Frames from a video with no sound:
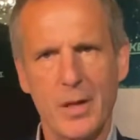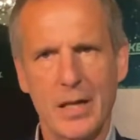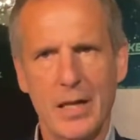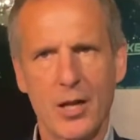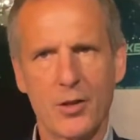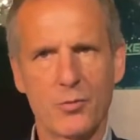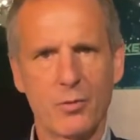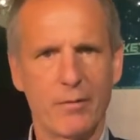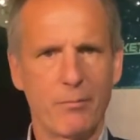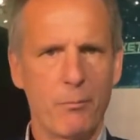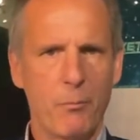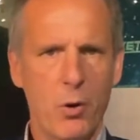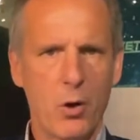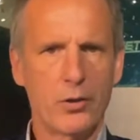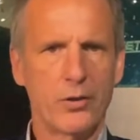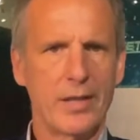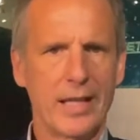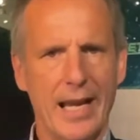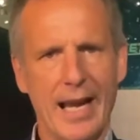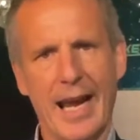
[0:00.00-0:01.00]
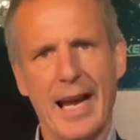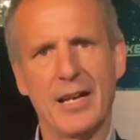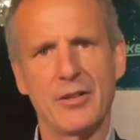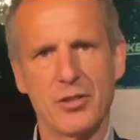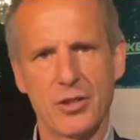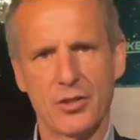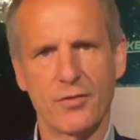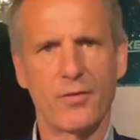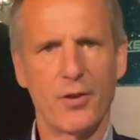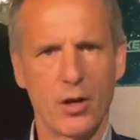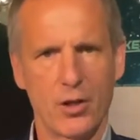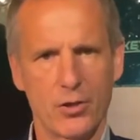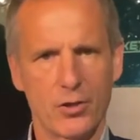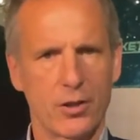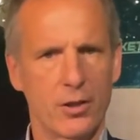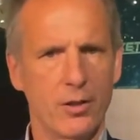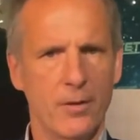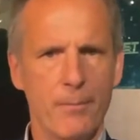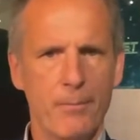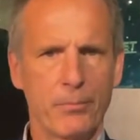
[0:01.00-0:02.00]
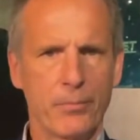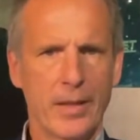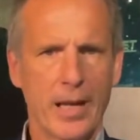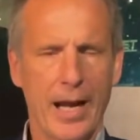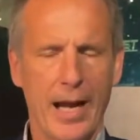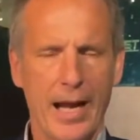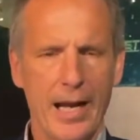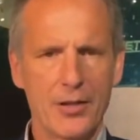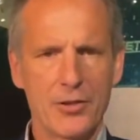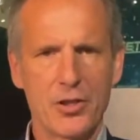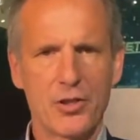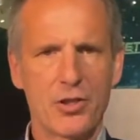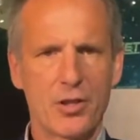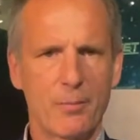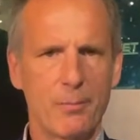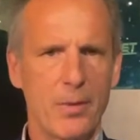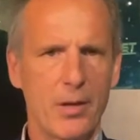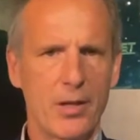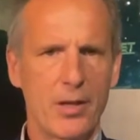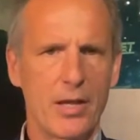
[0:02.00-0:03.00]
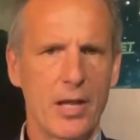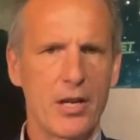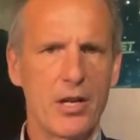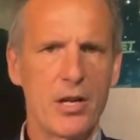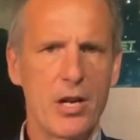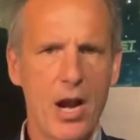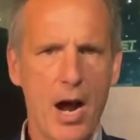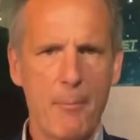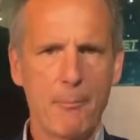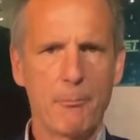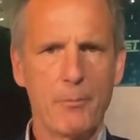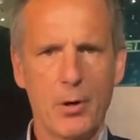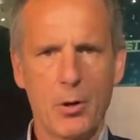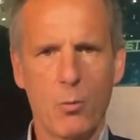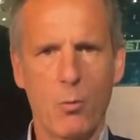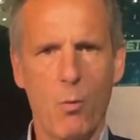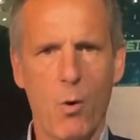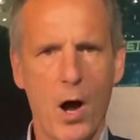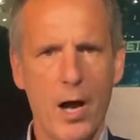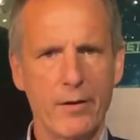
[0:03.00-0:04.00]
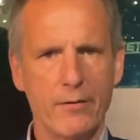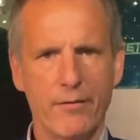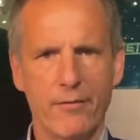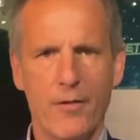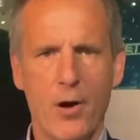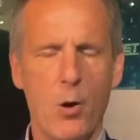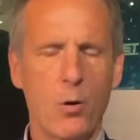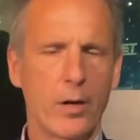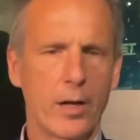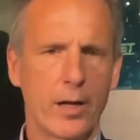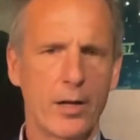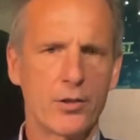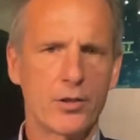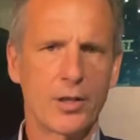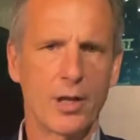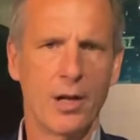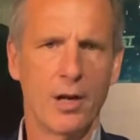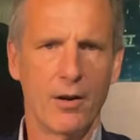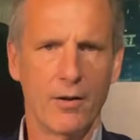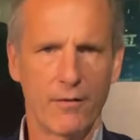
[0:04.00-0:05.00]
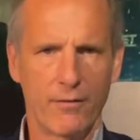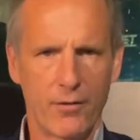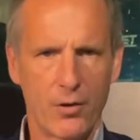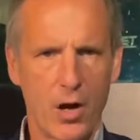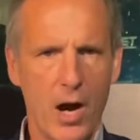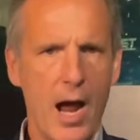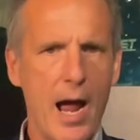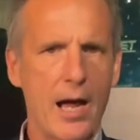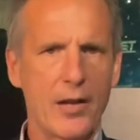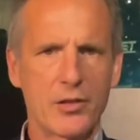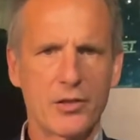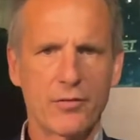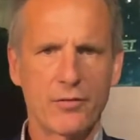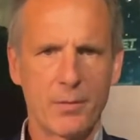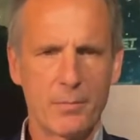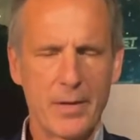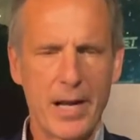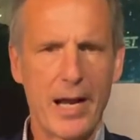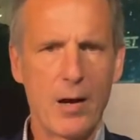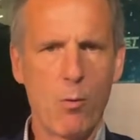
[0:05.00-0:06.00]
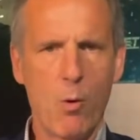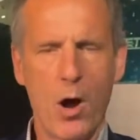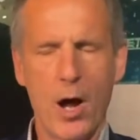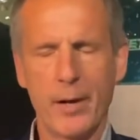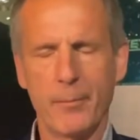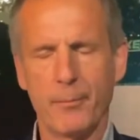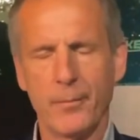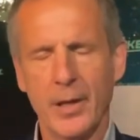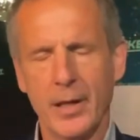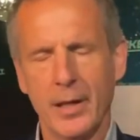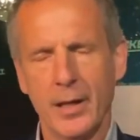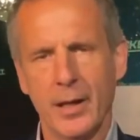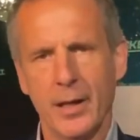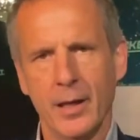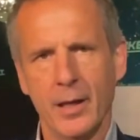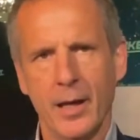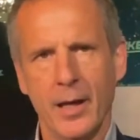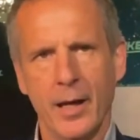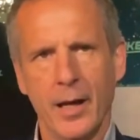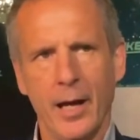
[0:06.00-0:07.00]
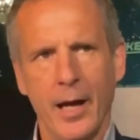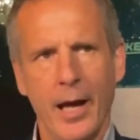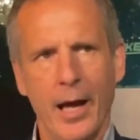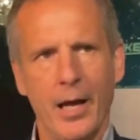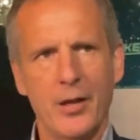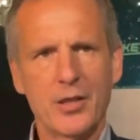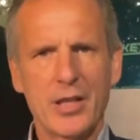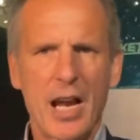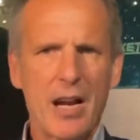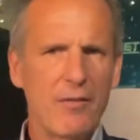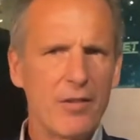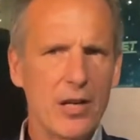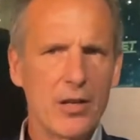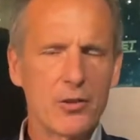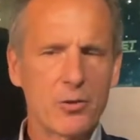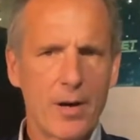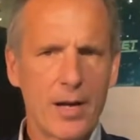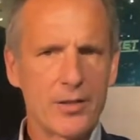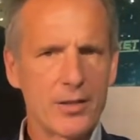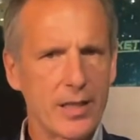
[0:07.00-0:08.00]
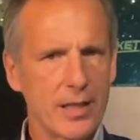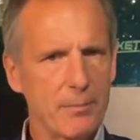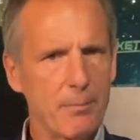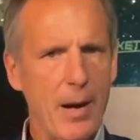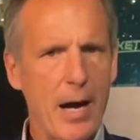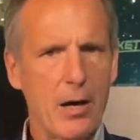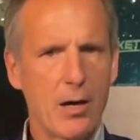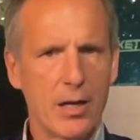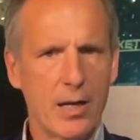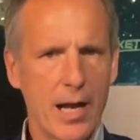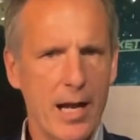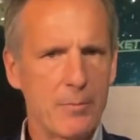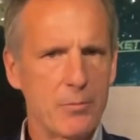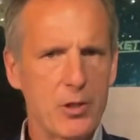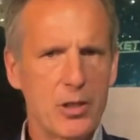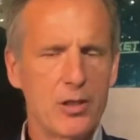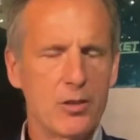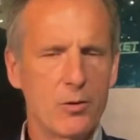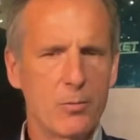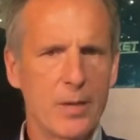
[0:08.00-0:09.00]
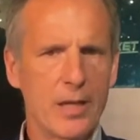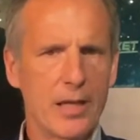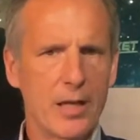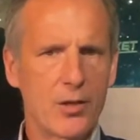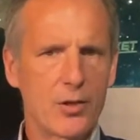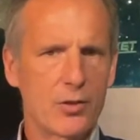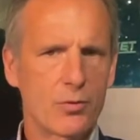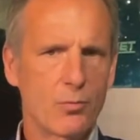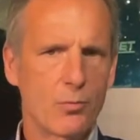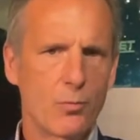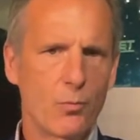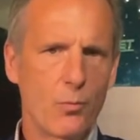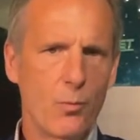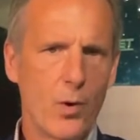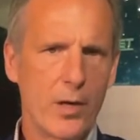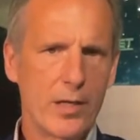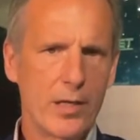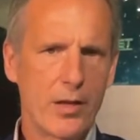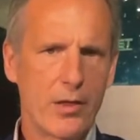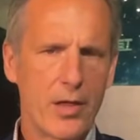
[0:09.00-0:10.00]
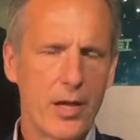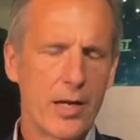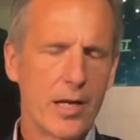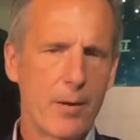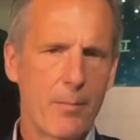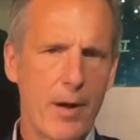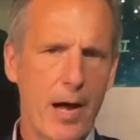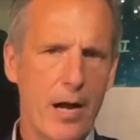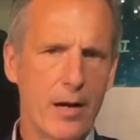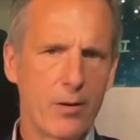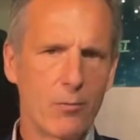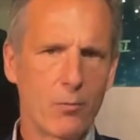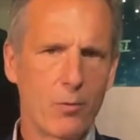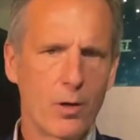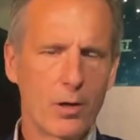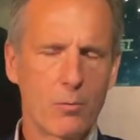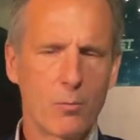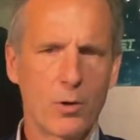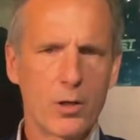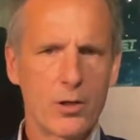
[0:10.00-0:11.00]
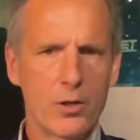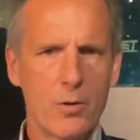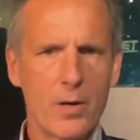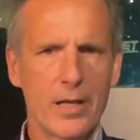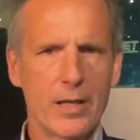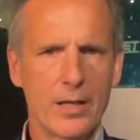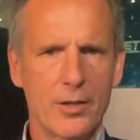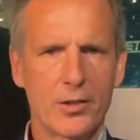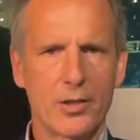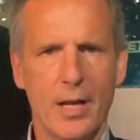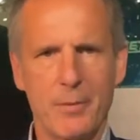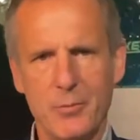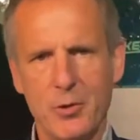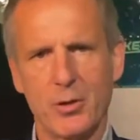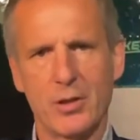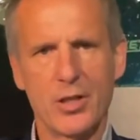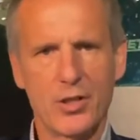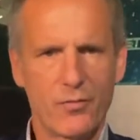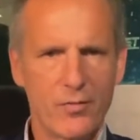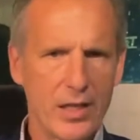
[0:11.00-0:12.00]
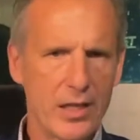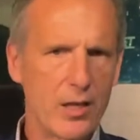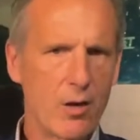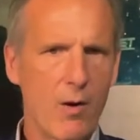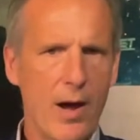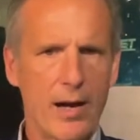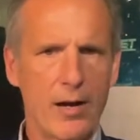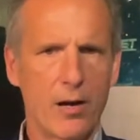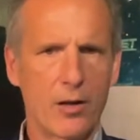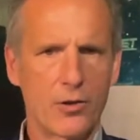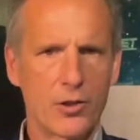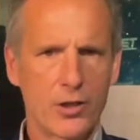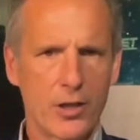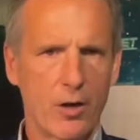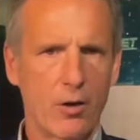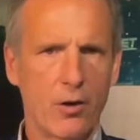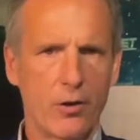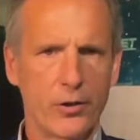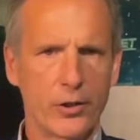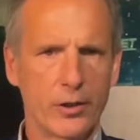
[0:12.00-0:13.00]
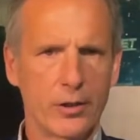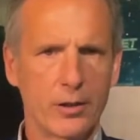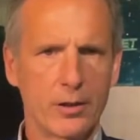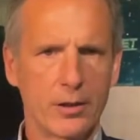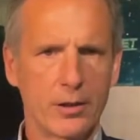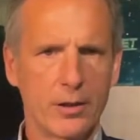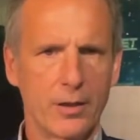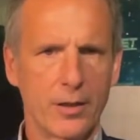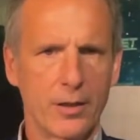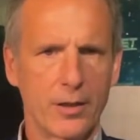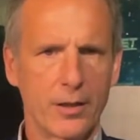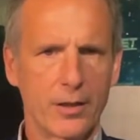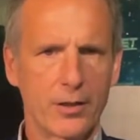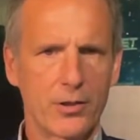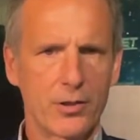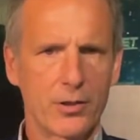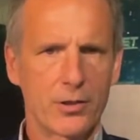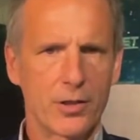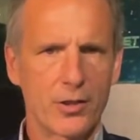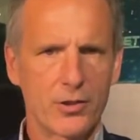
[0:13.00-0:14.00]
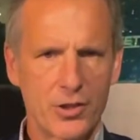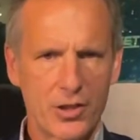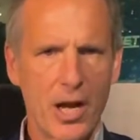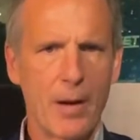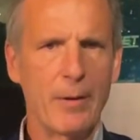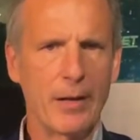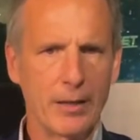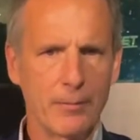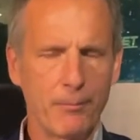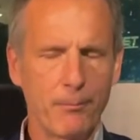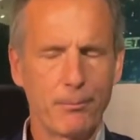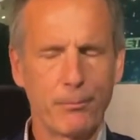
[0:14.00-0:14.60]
because we put the agents first. Agents have been the number 1 focus for us from day one. It's kind of an interesting paradigm too, because when you think about it, we're doing this. I'm doing this video at our shareholder summit,